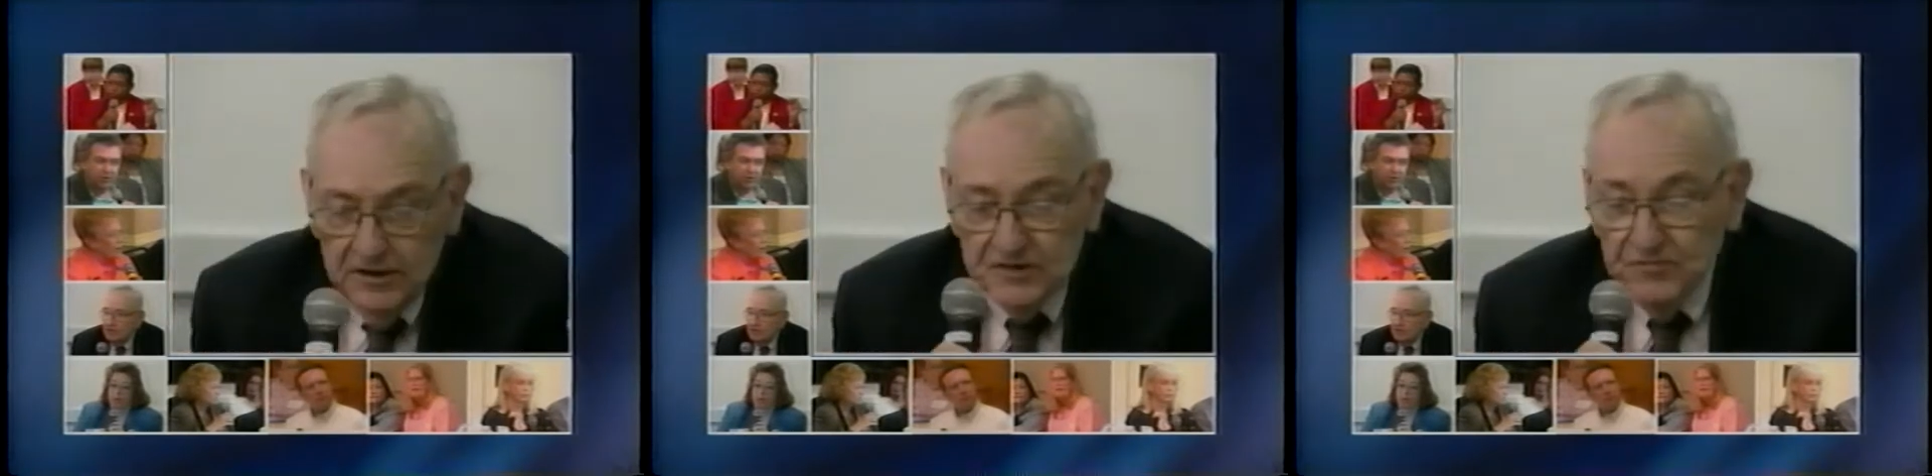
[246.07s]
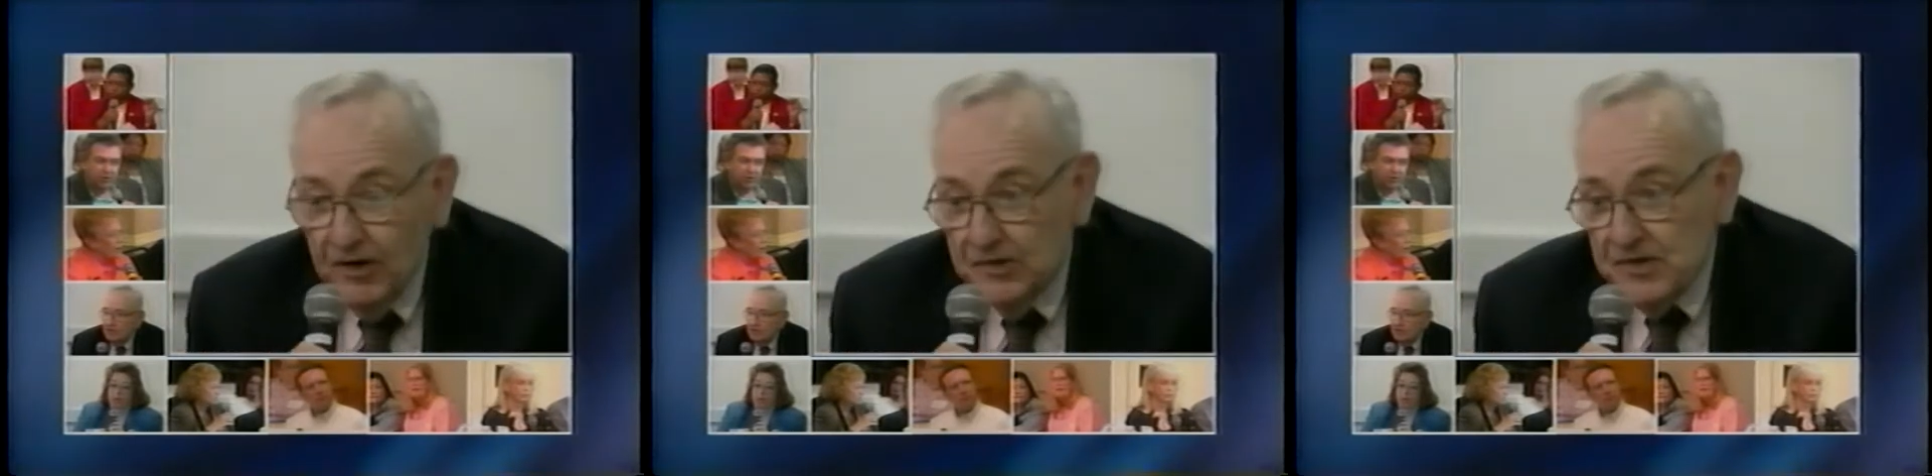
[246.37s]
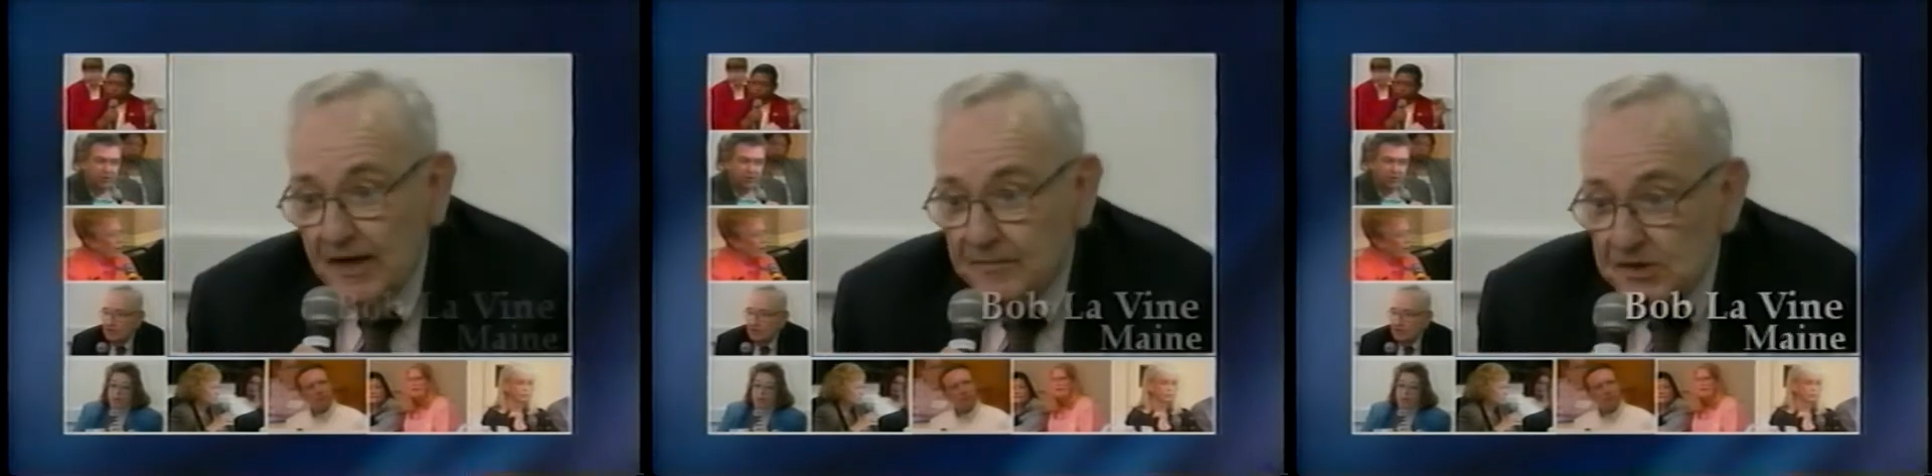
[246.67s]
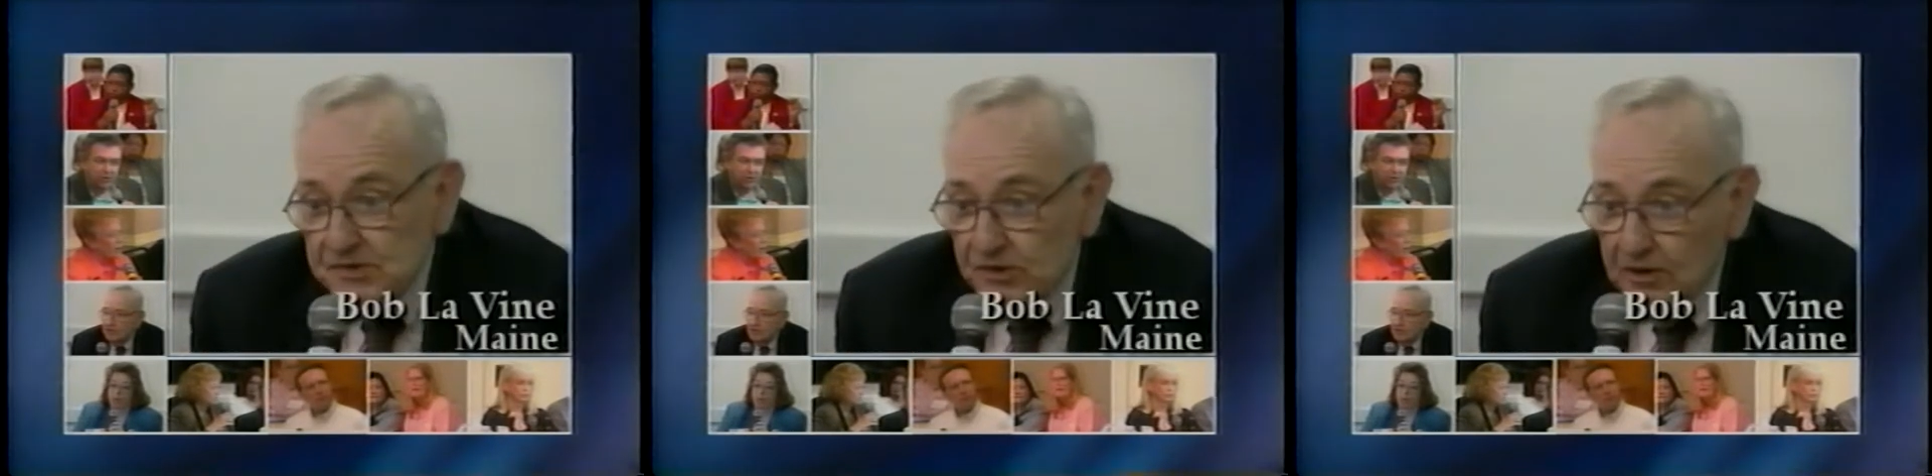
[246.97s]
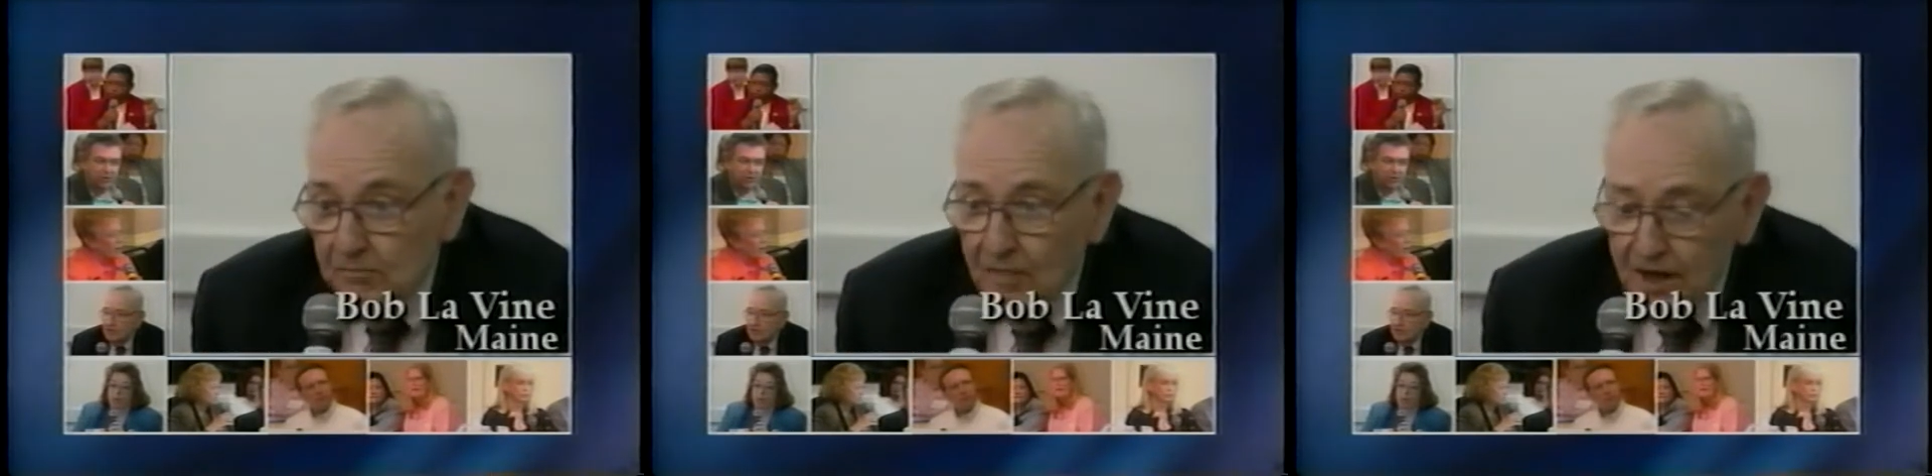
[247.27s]
As far as I'm
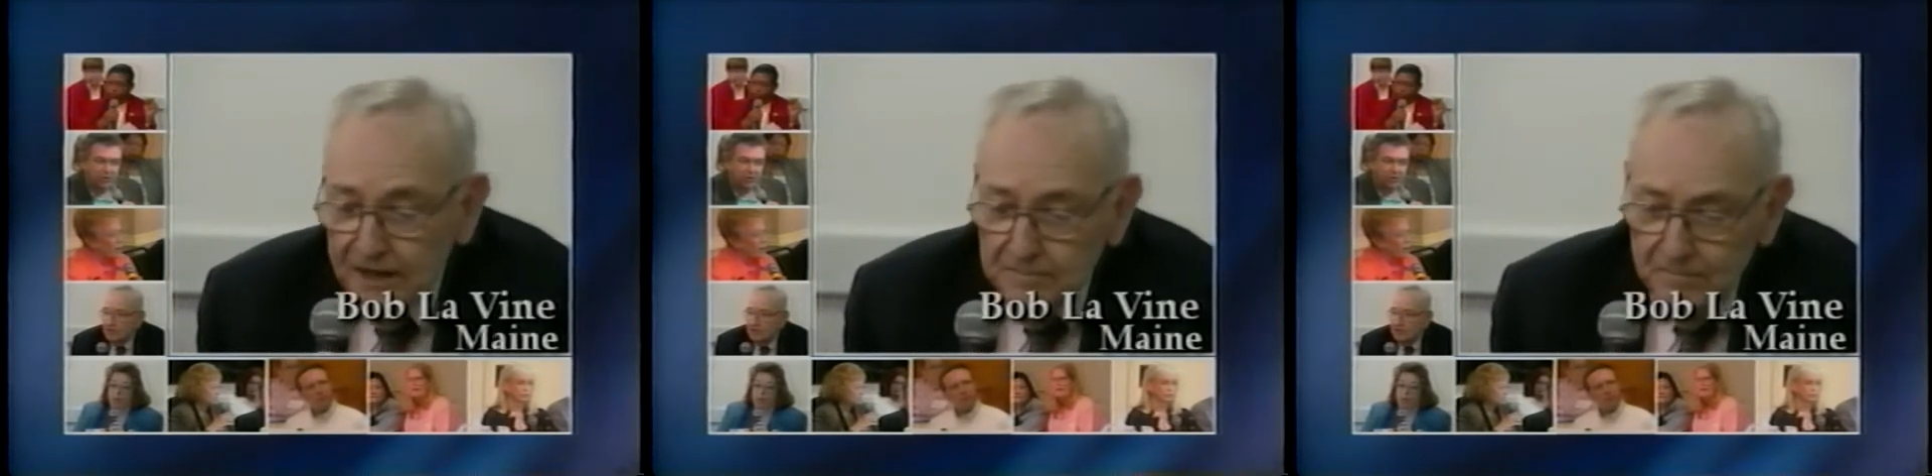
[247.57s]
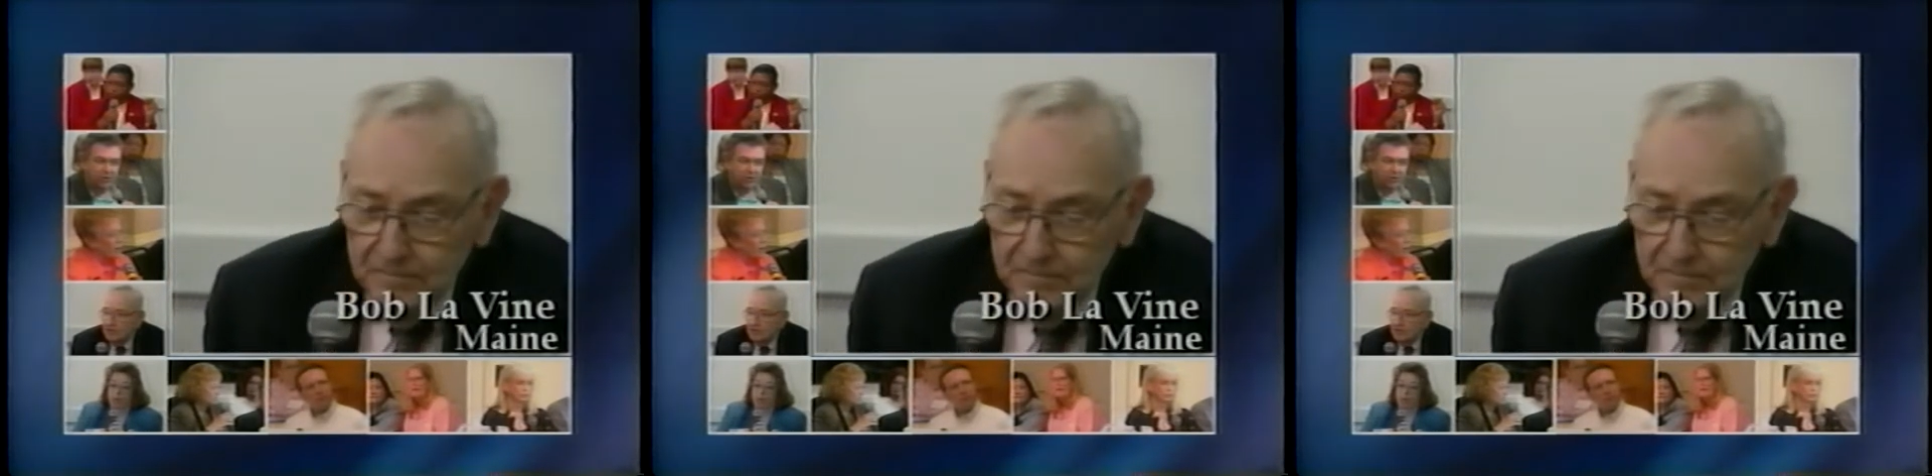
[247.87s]
concerned, my